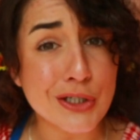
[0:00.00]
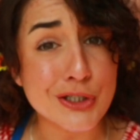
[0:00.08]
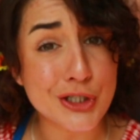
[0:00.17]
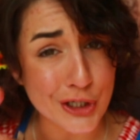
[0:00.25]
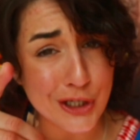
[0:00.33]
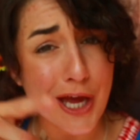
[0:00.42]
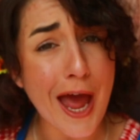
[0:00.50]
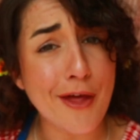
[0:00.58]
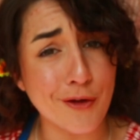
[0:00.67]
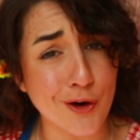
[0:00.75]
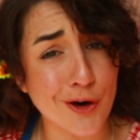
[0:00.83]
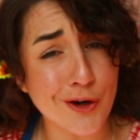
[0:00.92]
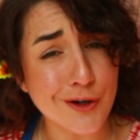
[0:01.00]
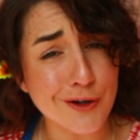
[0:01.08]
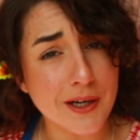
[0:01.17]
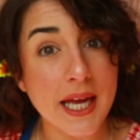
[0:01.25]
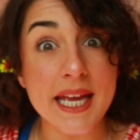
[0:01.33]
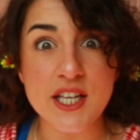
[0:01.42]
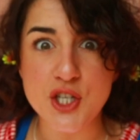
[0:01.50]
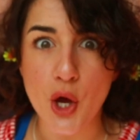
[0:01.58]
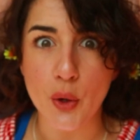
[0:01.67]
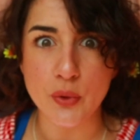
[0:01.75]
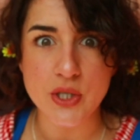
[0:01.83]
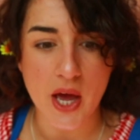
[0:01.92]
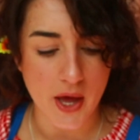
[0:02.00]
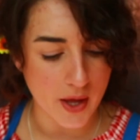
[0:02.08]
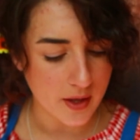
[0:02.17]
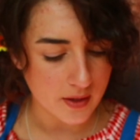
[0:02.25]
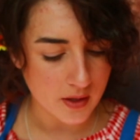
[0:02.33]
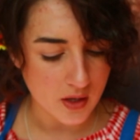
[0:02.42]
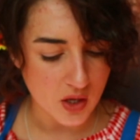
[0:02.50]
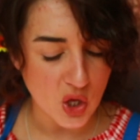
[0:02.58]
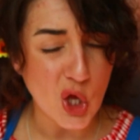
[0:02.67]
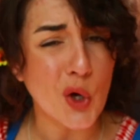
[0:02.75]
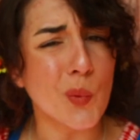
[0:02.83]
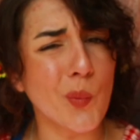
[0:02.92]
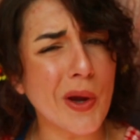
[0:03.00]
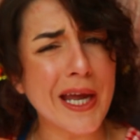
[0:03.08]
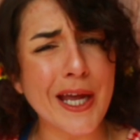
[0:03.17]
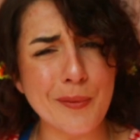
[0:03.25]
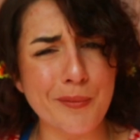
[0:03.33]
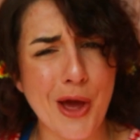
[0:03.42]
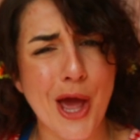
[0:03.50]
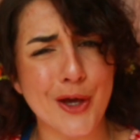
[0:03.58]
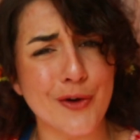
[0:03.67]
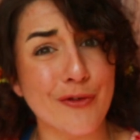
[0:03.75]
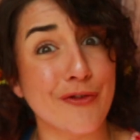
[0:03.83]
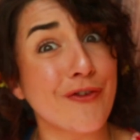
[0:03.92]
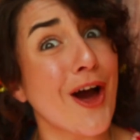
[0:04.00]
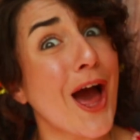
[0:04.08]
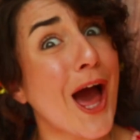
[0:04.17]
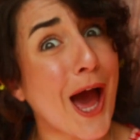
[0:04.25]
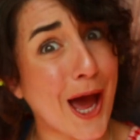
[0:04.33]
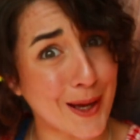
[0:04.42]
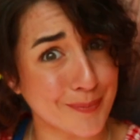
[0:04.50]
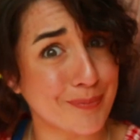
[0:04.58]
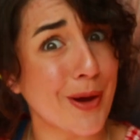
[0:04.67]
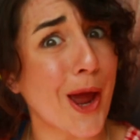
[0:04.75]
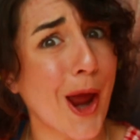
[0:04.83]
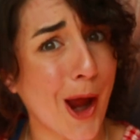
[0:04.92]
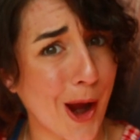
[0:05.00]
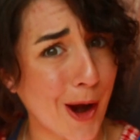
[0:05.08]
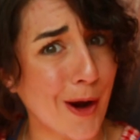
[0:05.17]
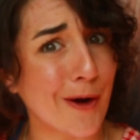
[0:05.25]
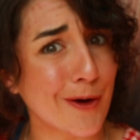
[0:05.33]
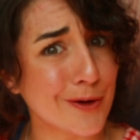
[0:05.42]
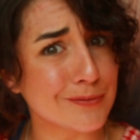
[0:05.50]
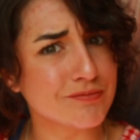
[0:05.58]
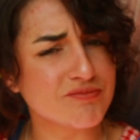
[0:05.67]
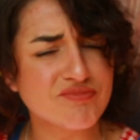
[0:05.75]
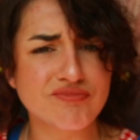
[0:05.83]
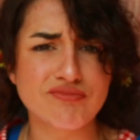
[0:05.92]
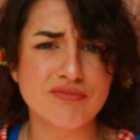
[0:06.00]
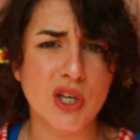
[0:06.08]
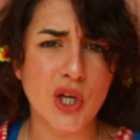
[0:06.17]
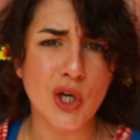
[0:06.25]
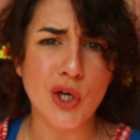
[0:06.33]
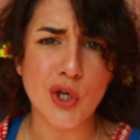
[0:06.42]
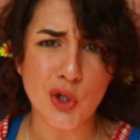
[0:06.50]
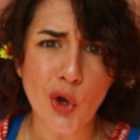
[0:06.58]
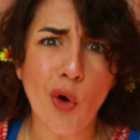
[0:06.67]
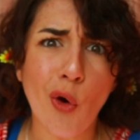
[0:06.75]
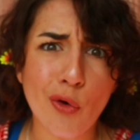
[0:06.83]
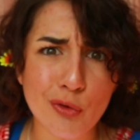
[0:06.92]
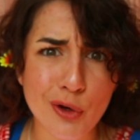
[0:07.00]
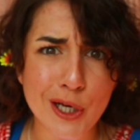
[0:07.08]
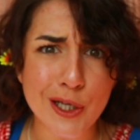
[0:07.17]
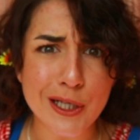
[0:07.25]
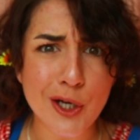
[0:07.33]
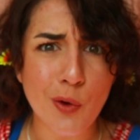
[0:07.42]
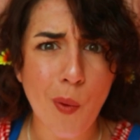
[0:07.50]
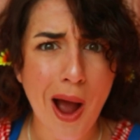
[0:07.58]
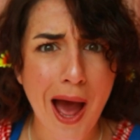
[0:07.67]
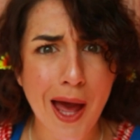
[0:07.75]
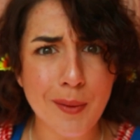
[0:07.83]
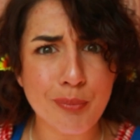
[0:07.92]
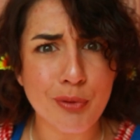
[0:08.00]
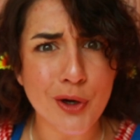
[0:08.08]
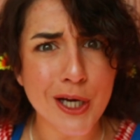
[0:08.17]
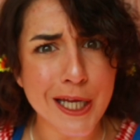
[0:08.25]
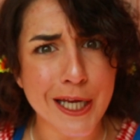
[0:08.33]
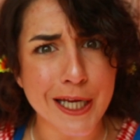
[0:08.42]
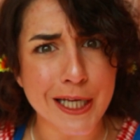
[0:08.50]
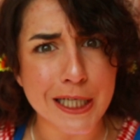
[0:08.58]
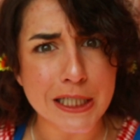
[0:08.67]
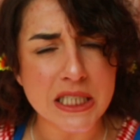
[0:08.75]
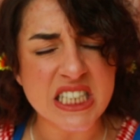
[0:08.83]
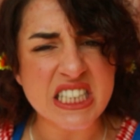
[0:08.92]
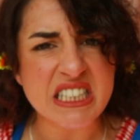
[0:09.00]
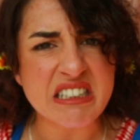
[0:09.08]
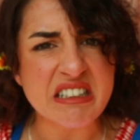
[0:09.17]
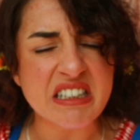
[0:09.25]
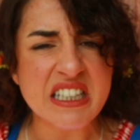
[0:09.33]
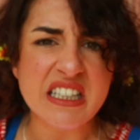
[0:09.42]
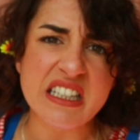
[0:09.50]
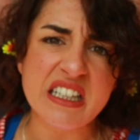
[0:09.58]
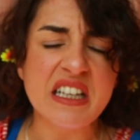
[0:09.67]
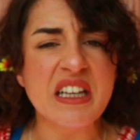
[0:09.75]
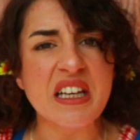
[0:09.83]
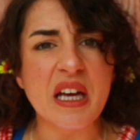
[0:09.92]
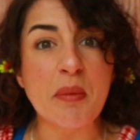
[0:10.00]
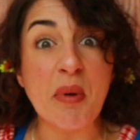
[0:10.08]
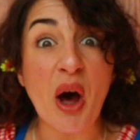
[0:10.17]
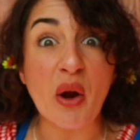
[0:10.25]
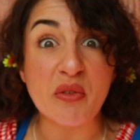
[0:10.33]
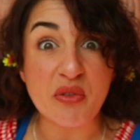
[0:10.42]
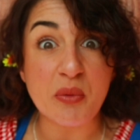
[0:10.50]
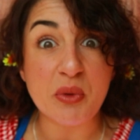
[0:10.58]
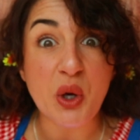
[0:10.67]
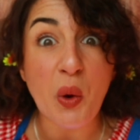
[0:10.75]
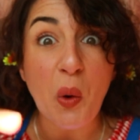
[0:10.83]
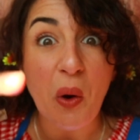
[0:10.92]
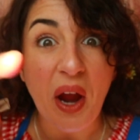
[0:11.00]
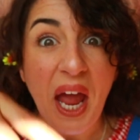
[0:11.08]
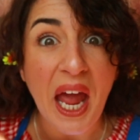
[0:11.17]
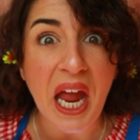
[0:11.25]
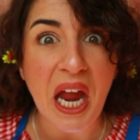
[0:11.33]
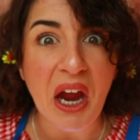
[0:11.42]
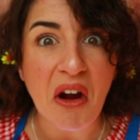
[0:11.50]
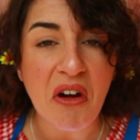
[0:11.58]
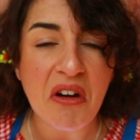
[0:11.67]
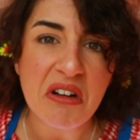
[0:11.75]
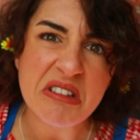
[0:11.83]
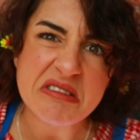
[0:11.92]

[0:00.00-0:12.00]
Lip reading: Together, he told her, we'll make a fine pair. You're really quite pretty, apart from your hair.